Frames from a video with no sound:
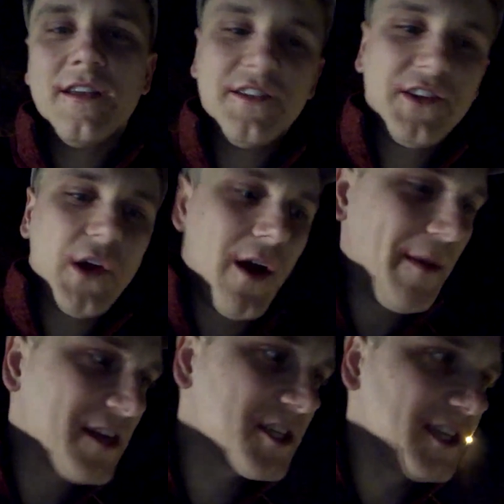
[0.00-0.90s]
So I'm
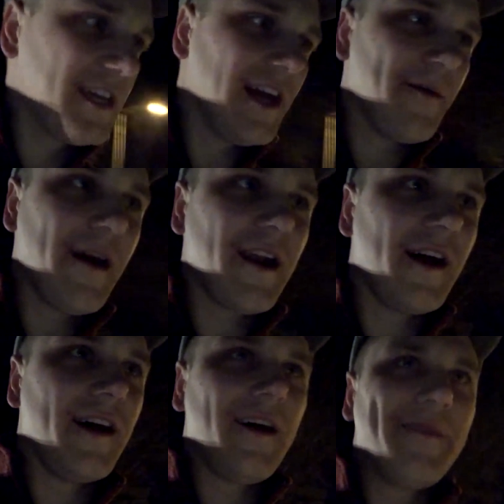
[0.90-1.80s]
at
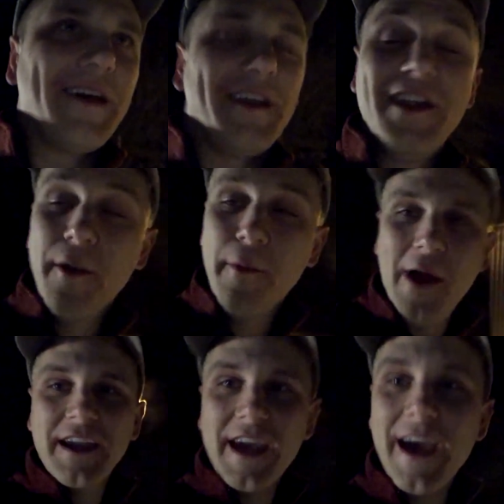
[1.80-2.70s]
a
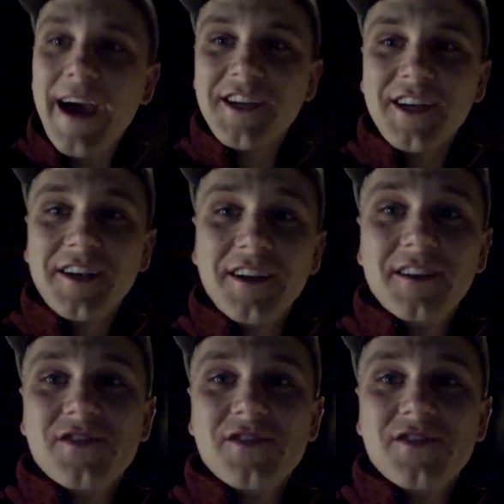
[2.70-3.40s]
nearby cache here,